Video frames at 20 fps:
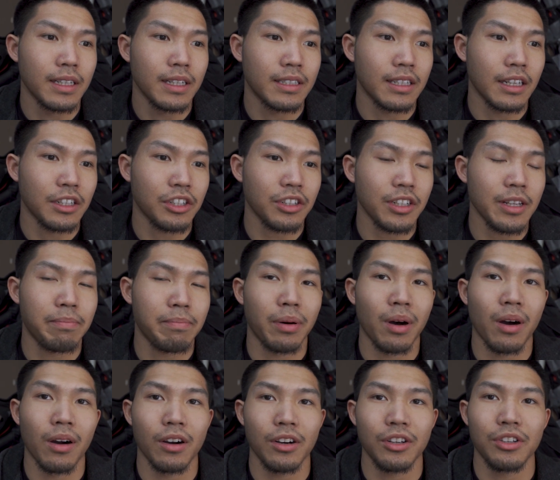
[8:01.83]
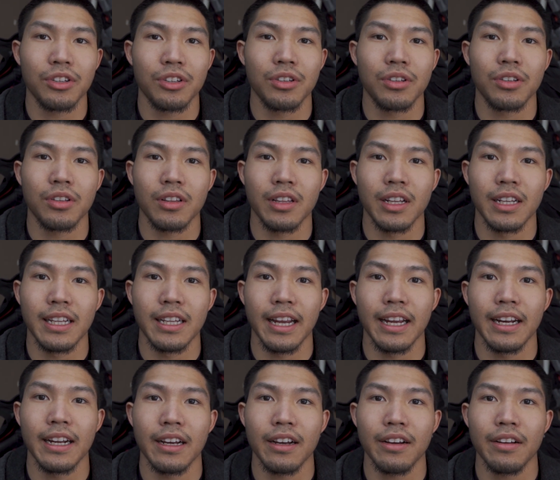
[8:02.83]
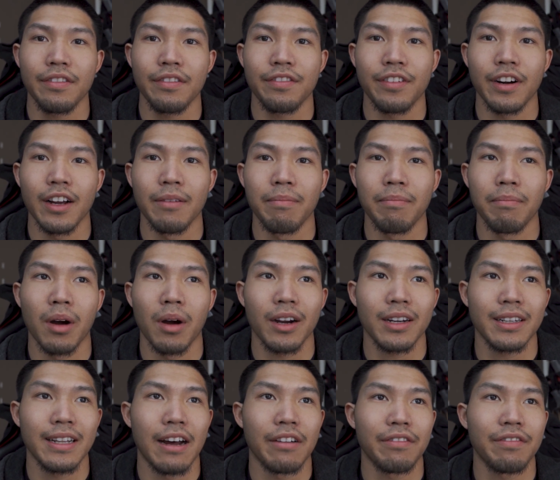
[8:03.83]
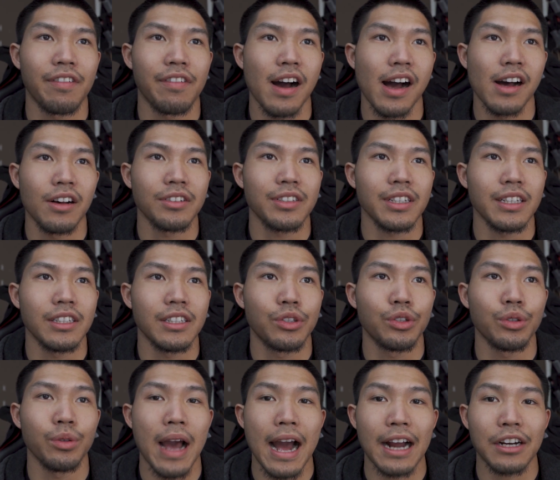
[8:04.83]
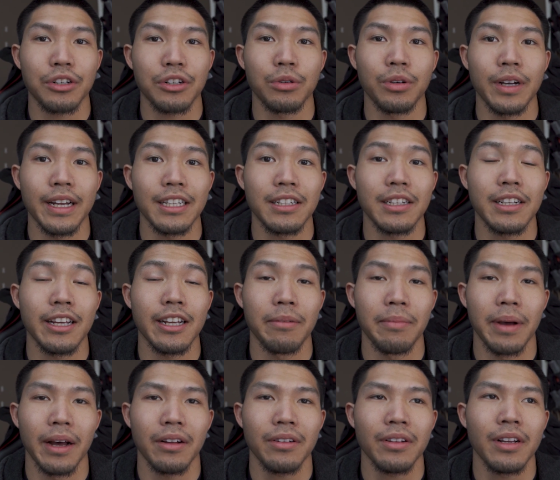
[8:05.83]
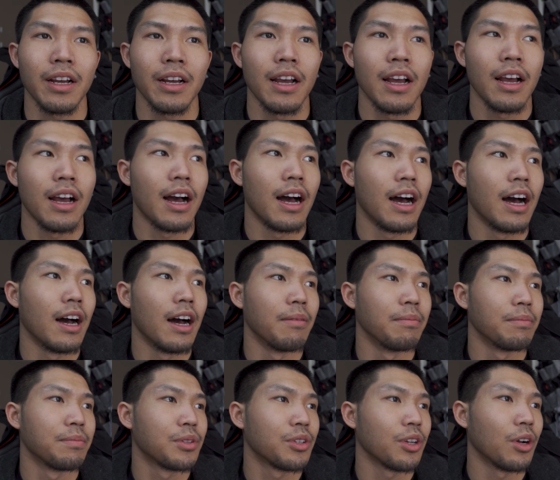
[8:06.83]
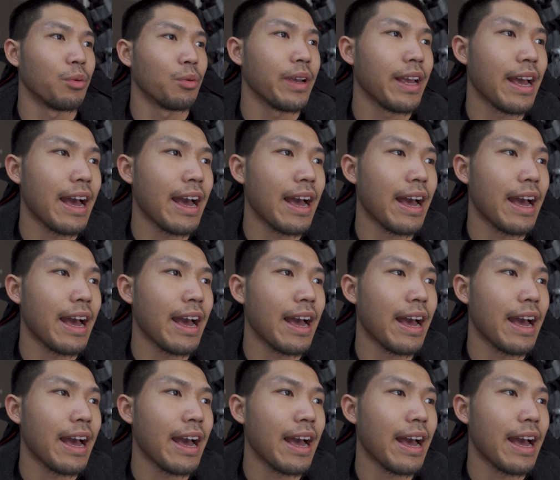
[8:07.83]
essentially parse the data from markdown files into actual HTML. So we